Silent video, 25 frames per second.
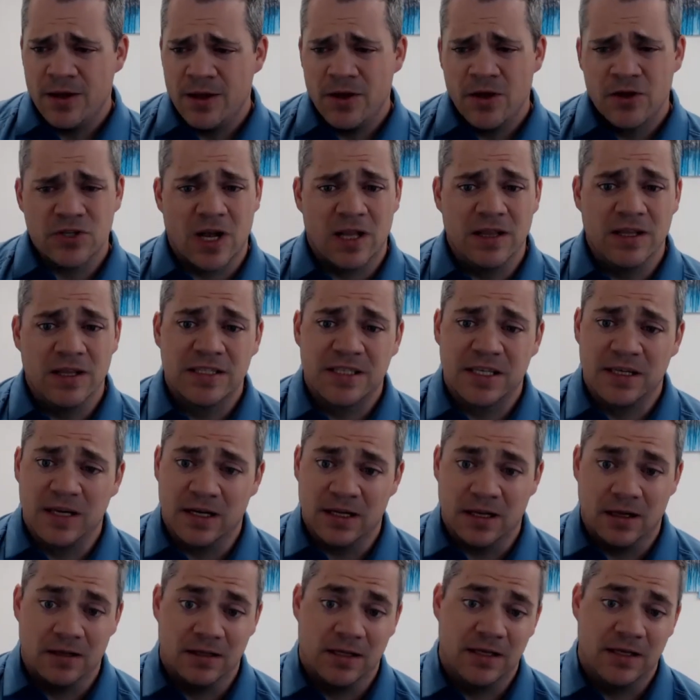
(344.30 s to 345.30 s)
So I
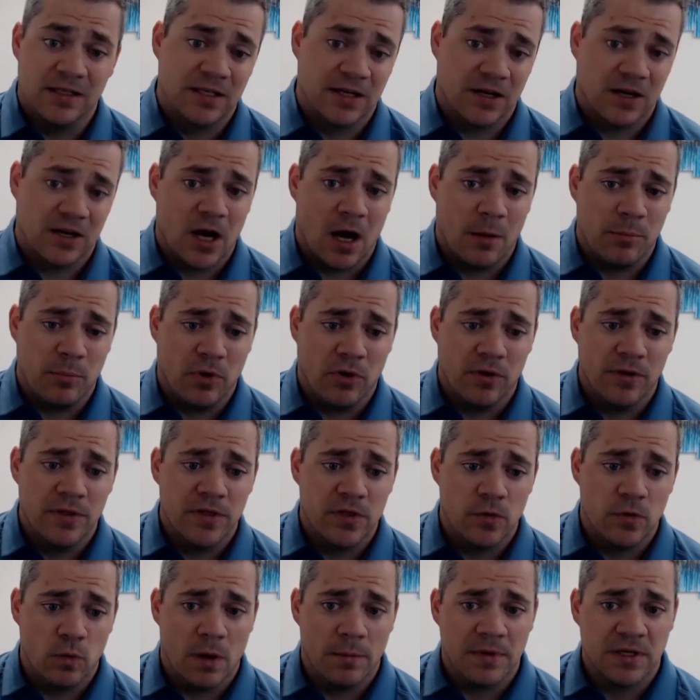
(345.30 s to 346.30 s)
listed a couple: the
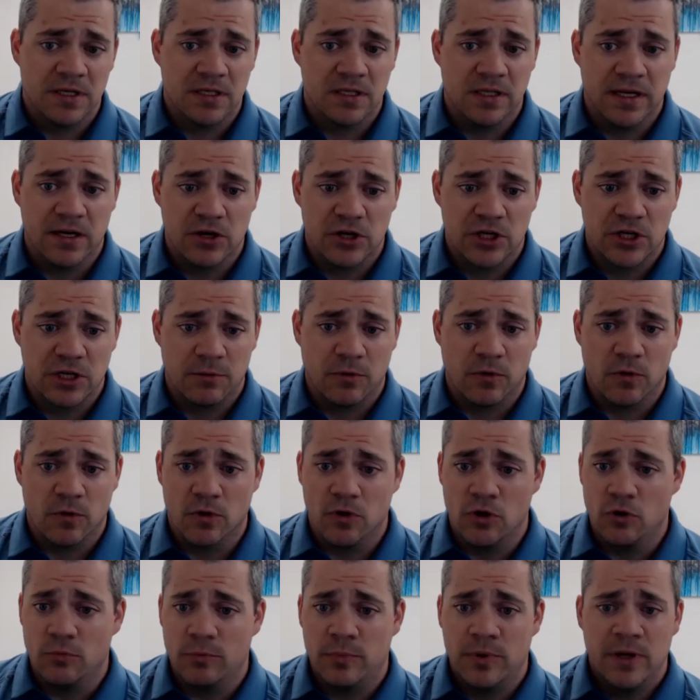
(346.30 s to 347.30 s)
women's leadership
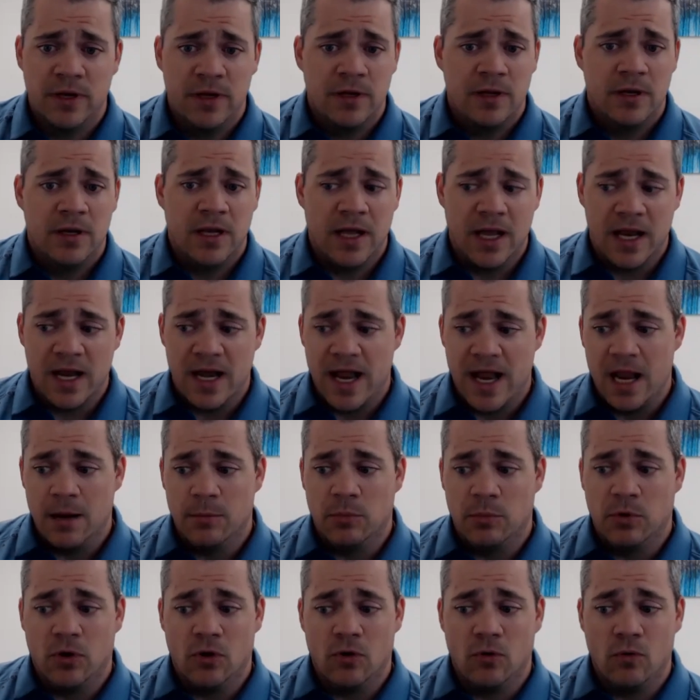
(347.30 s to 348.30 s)
group,
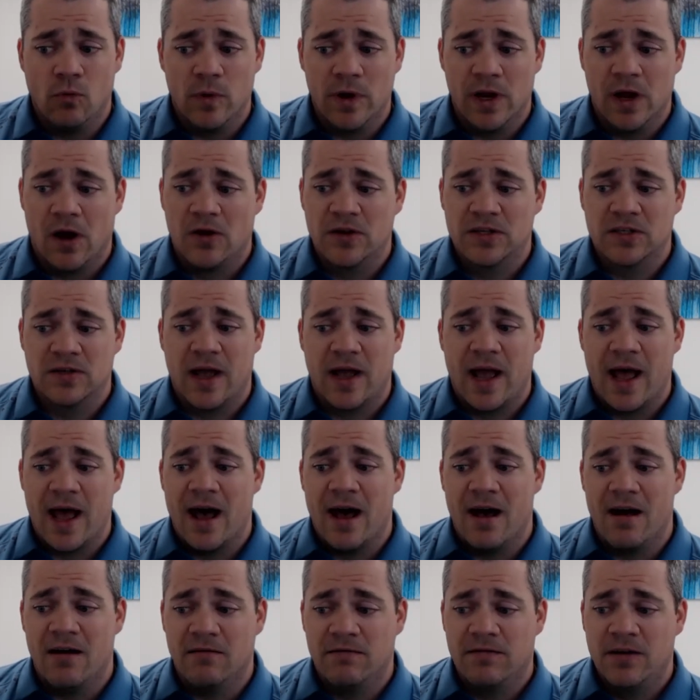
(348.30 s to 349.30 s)
enable. We also
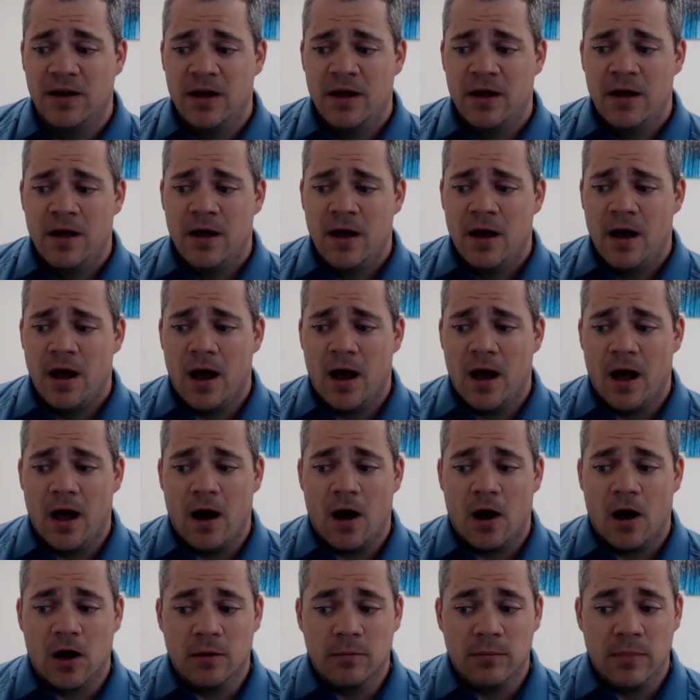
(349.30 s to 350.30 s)
have
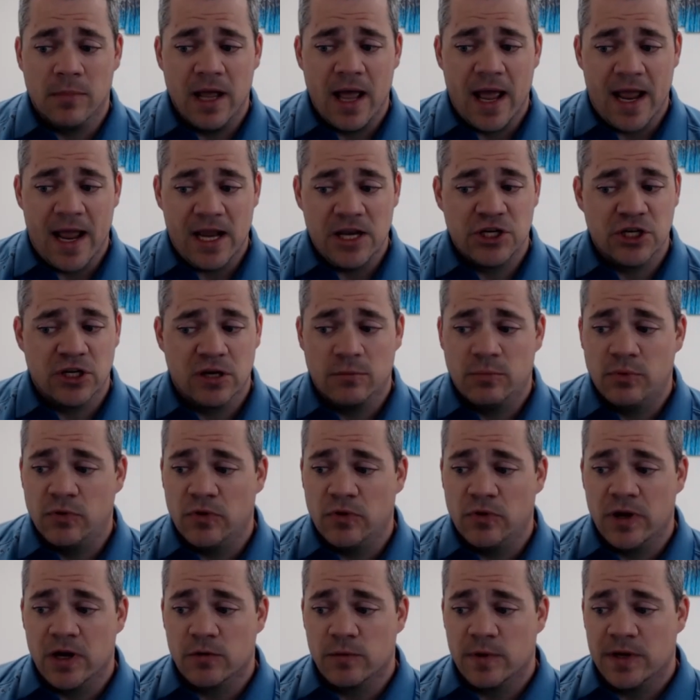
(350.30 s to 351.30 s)
our Asian
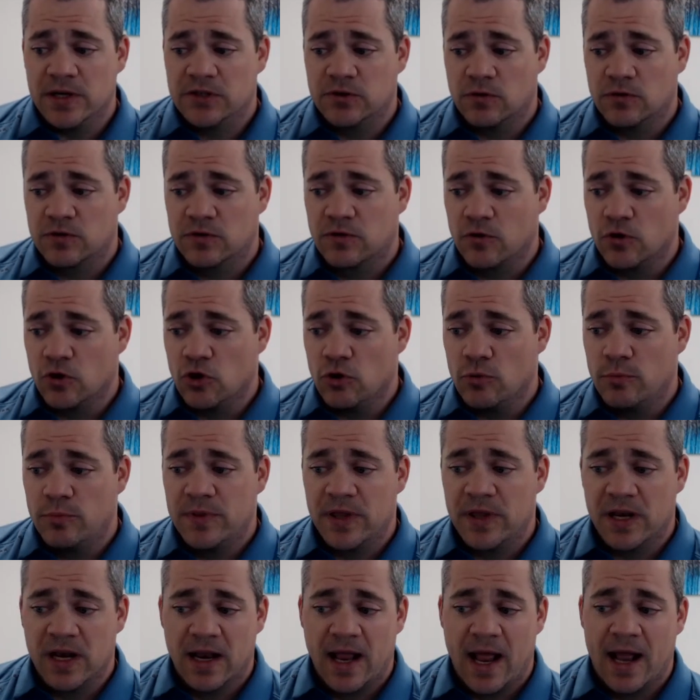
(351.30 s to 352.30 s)
employee resource group
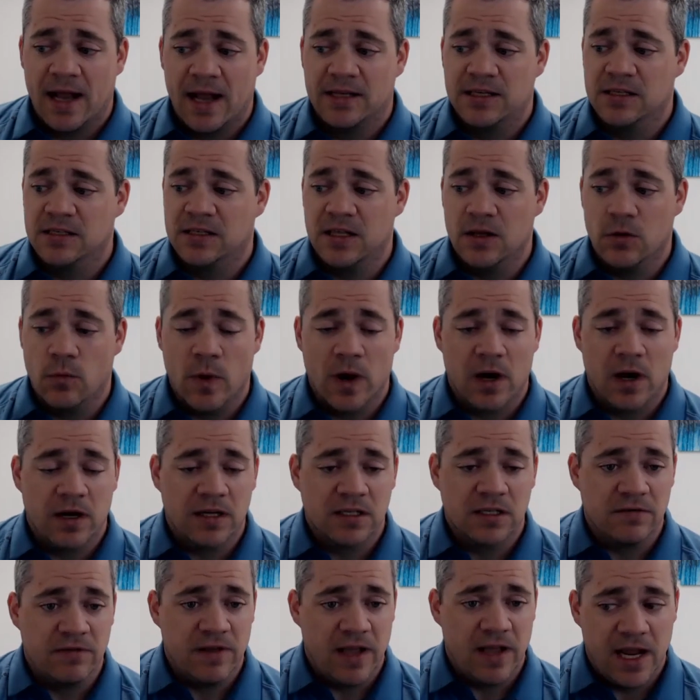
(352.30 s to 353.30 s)
that enhances the
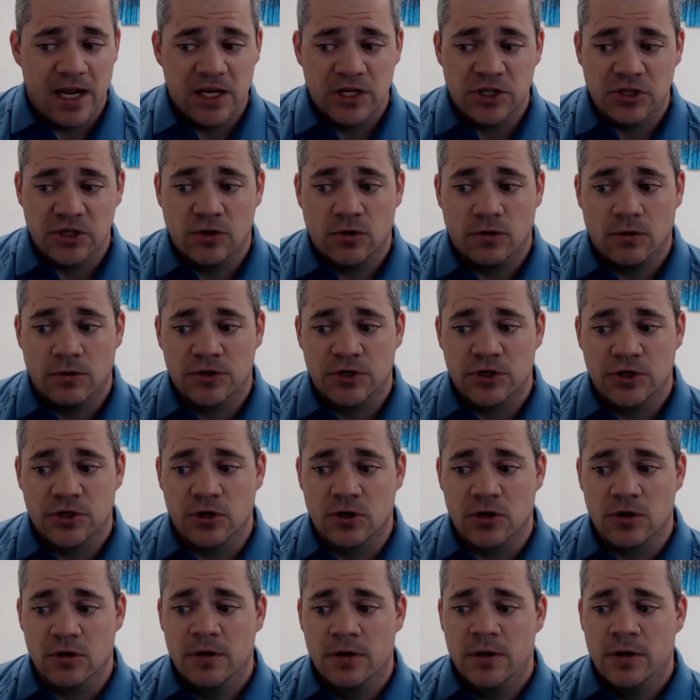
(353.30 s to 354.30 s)
awareness of the Asian
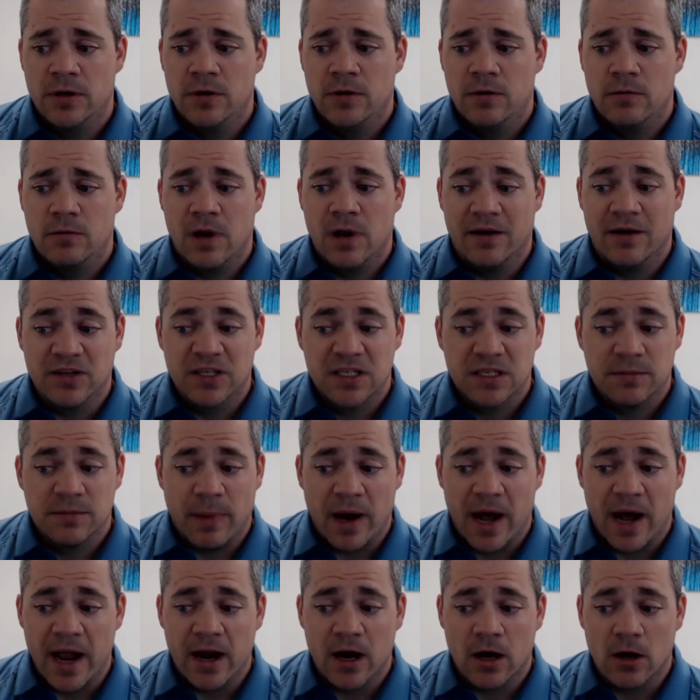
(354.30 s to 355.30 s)
culture. We have
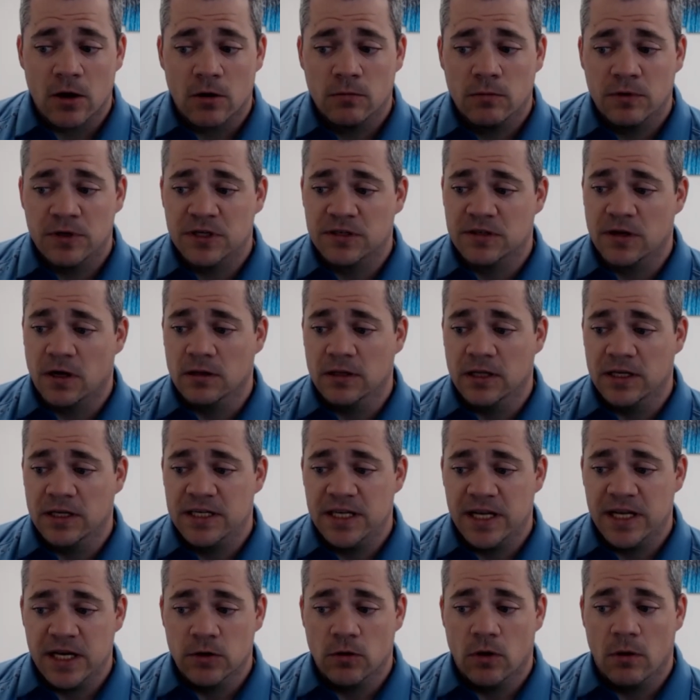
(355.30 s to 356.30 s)
Aspire, which is our
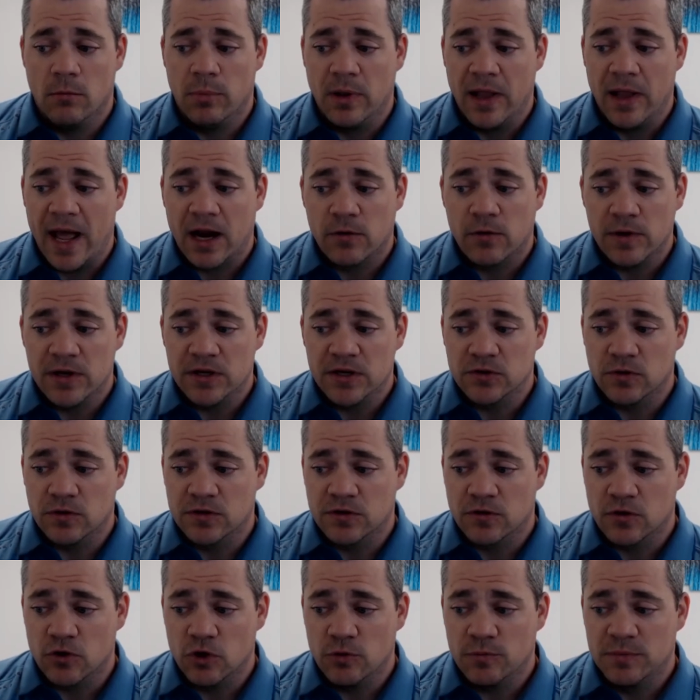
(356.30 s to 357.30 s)
Latino and Black resource
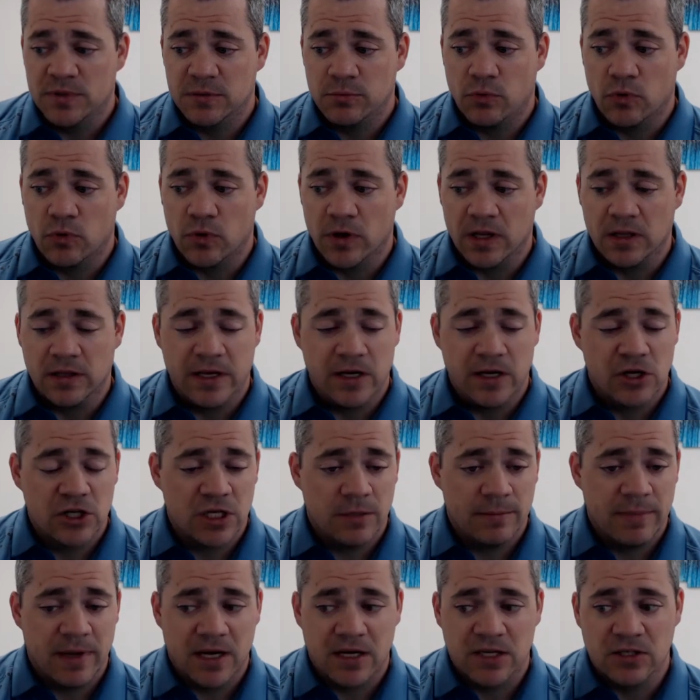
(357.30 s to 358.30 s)
group supporting
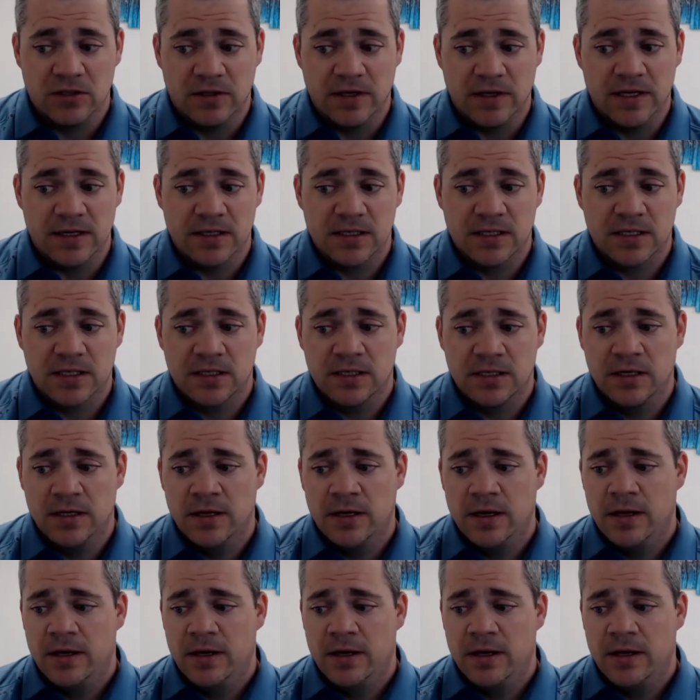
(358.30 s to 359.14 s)
leadership excellence.